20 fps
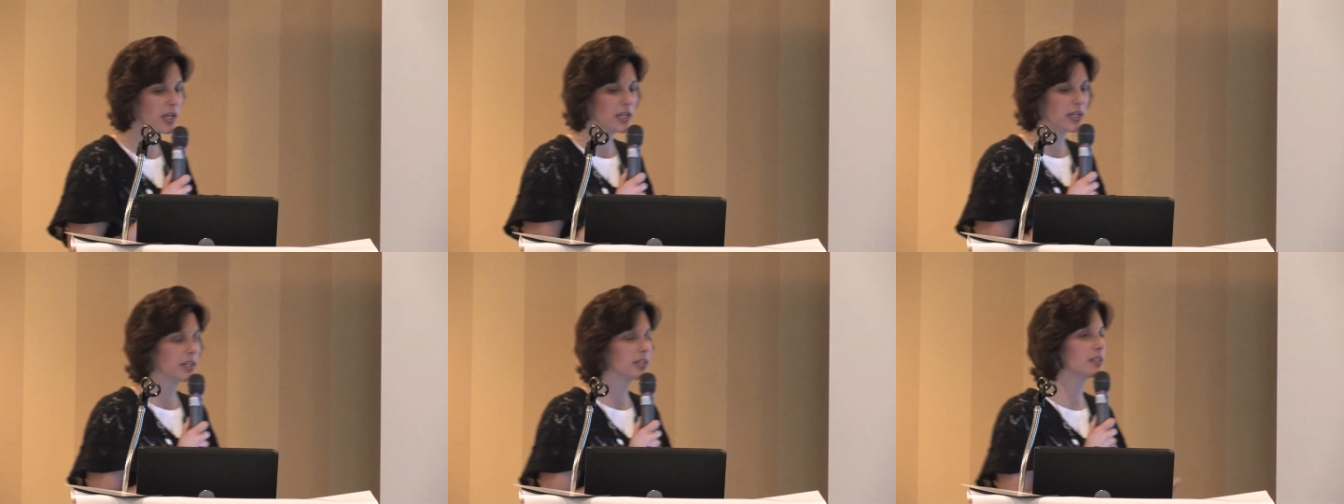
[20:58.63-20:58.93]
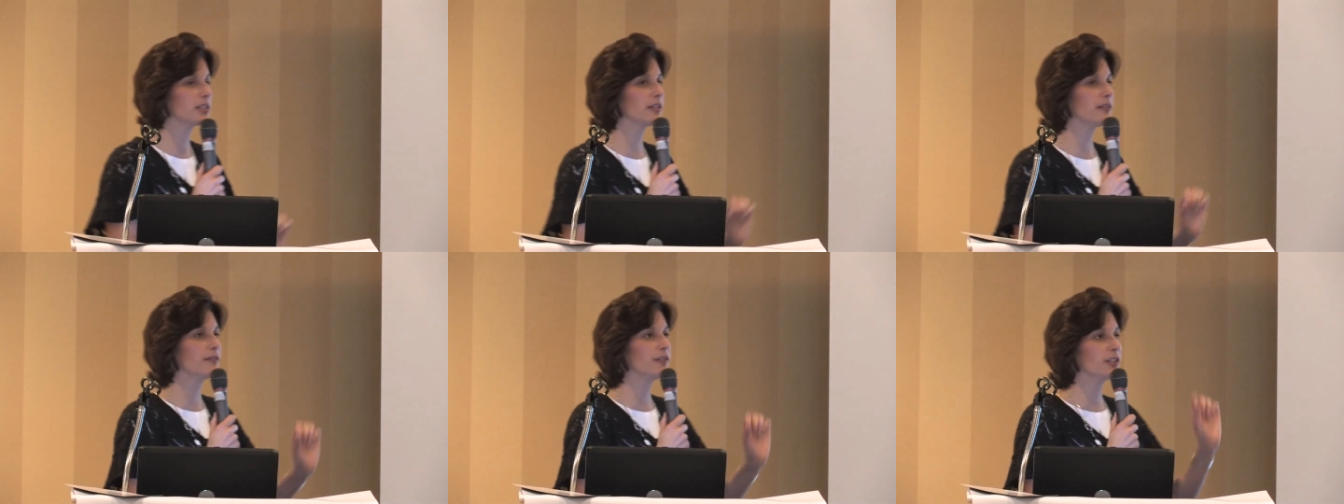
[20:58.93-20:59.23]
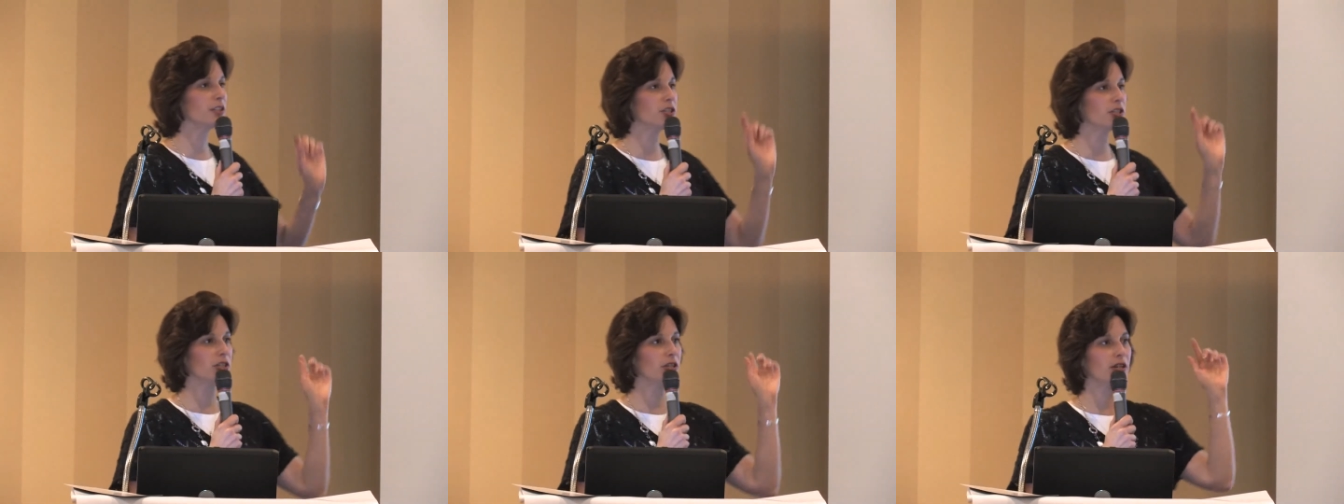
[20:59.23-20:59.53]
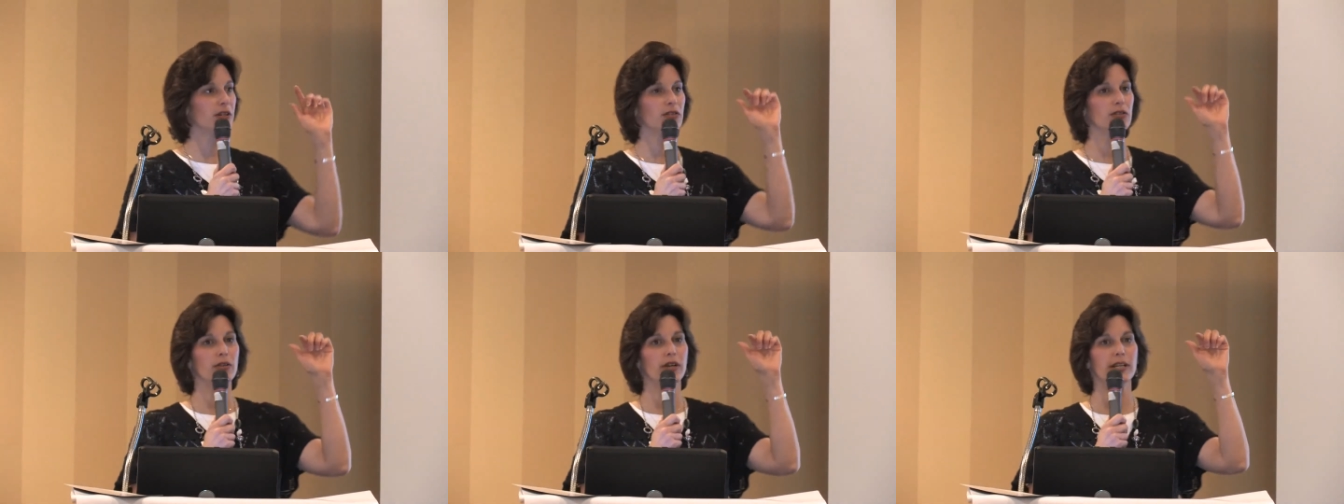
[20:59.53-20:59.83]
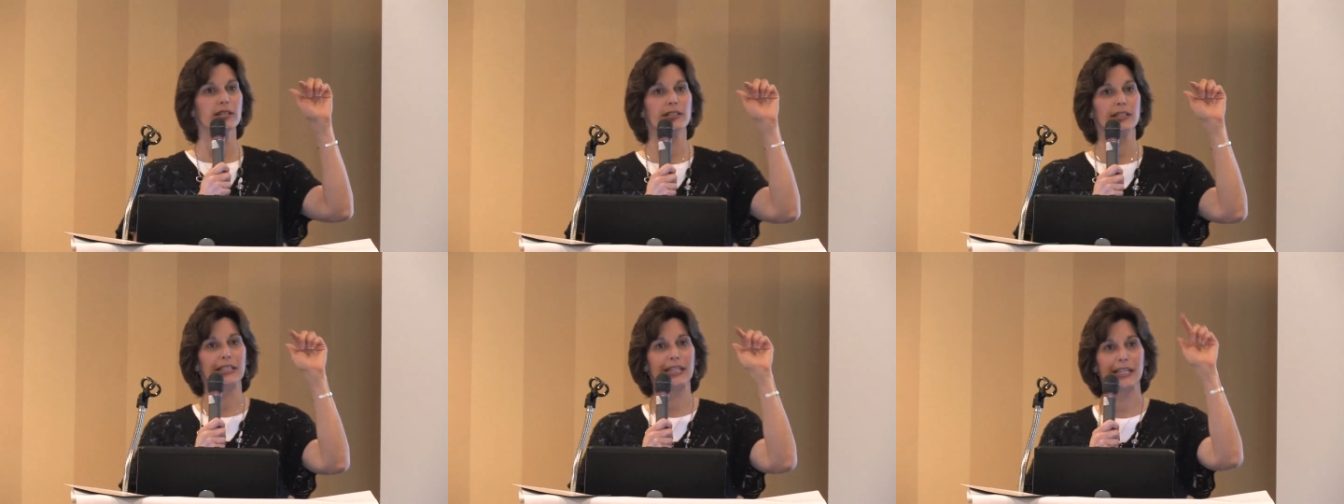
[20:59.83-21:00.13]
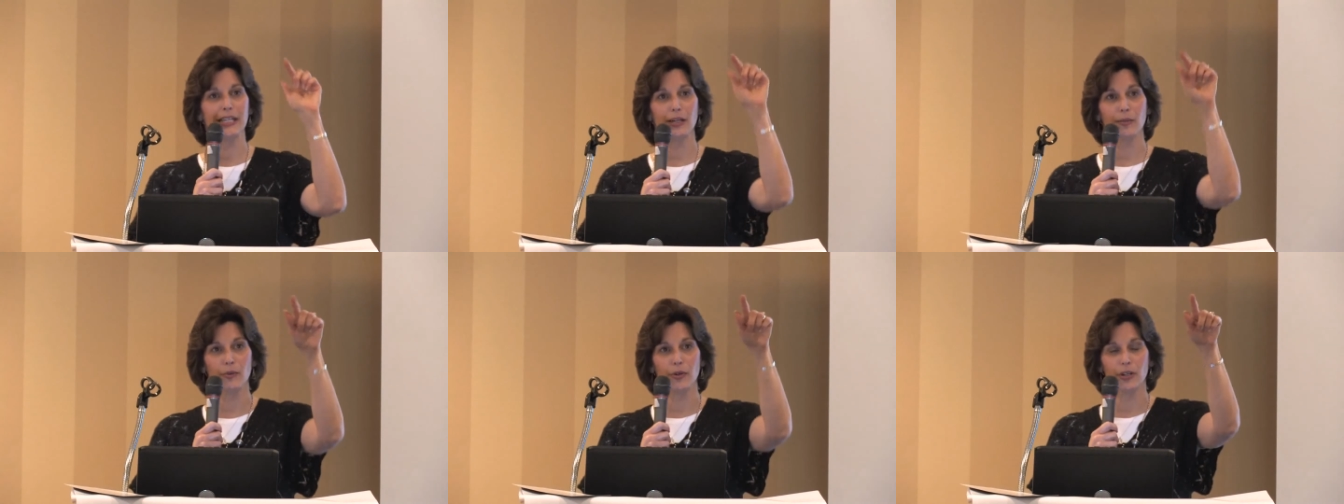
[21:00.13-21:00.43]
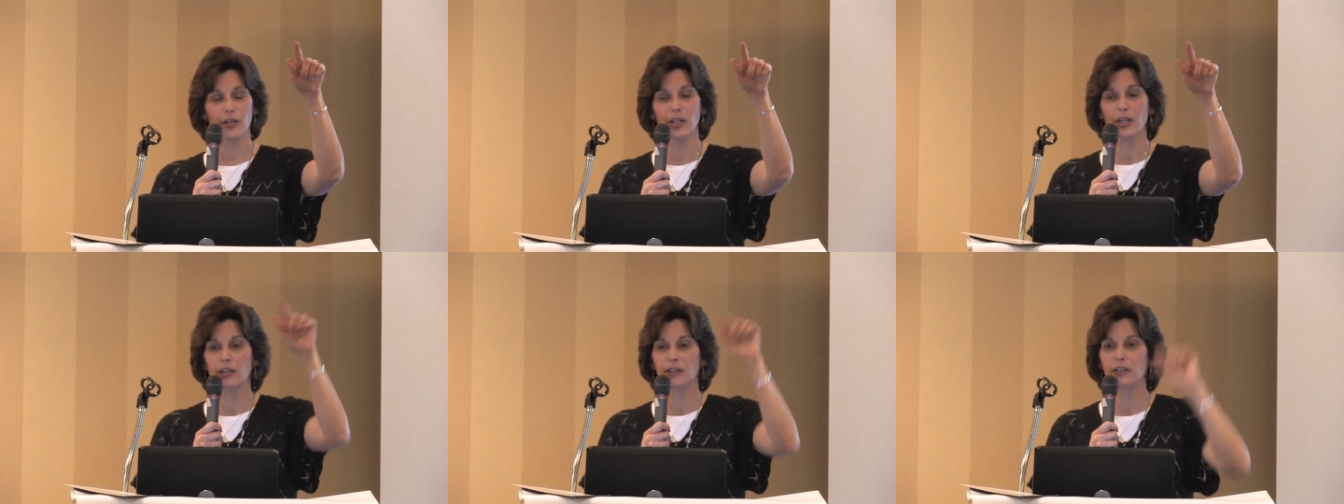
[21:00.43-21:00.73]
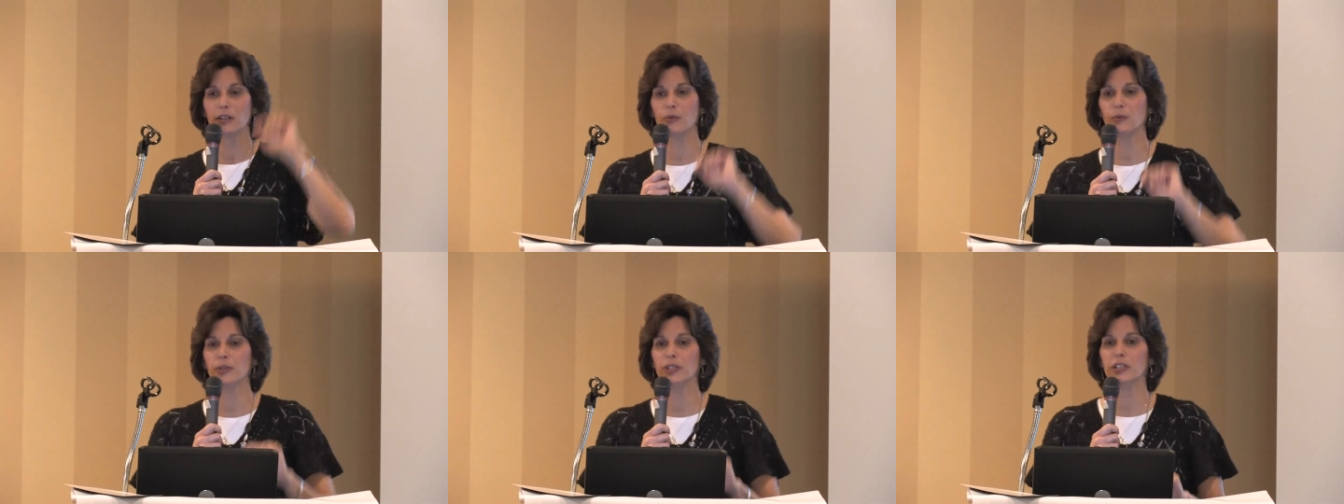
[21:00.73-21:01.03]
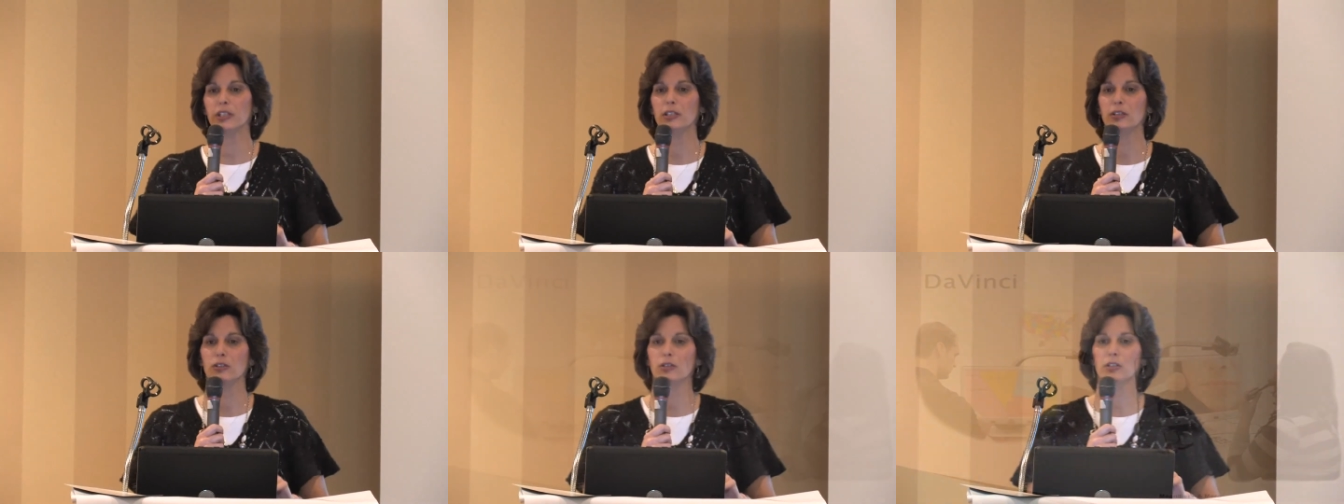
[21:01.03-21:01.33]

is Da Vinci also has a camera that we can